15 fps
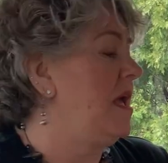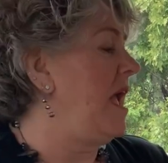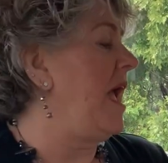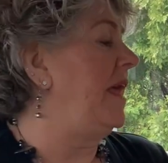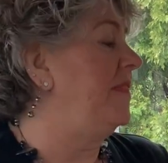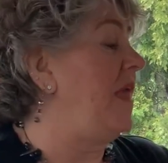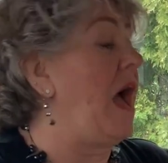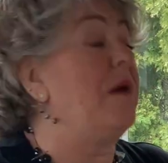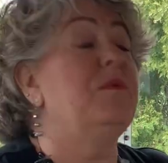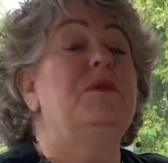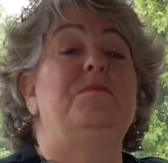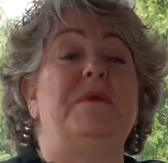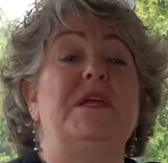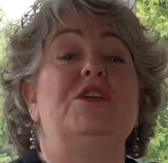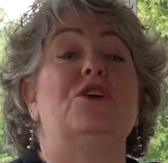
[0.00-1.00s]
And that
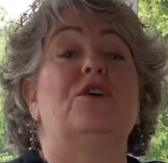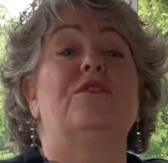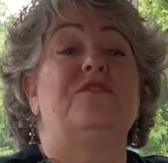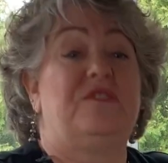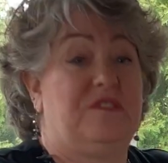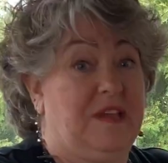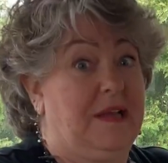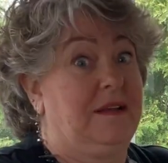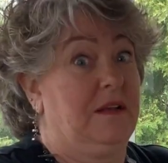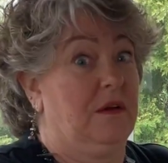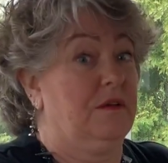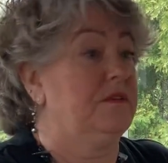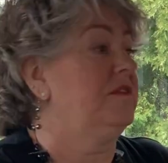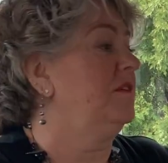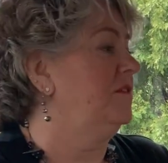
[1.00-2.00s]
would be your
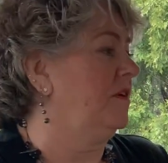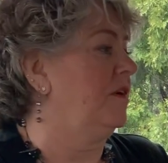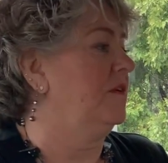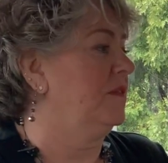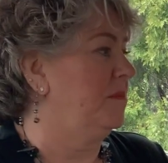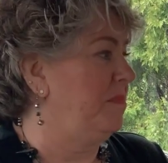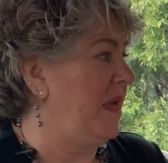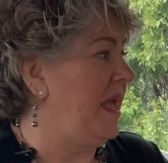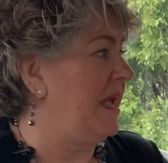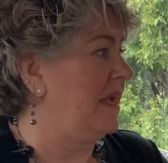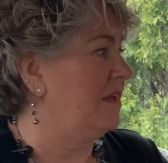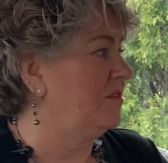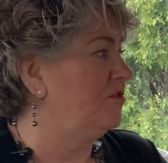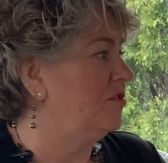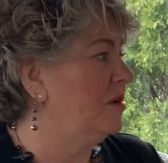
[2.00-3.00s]
signal to turn the
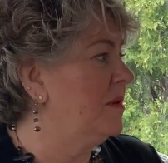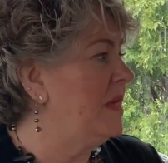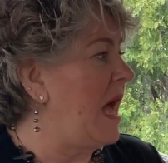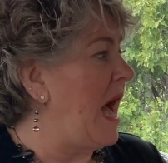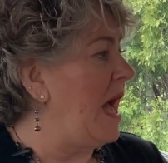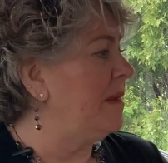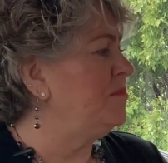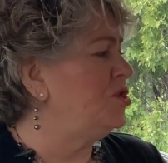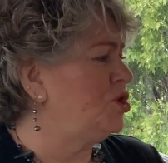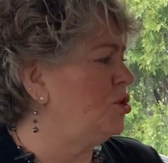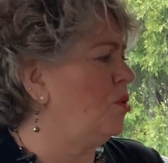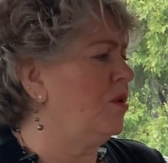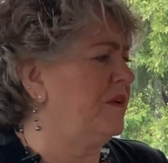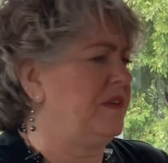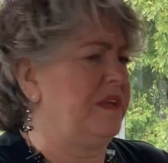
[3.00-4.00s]
page. I'm sure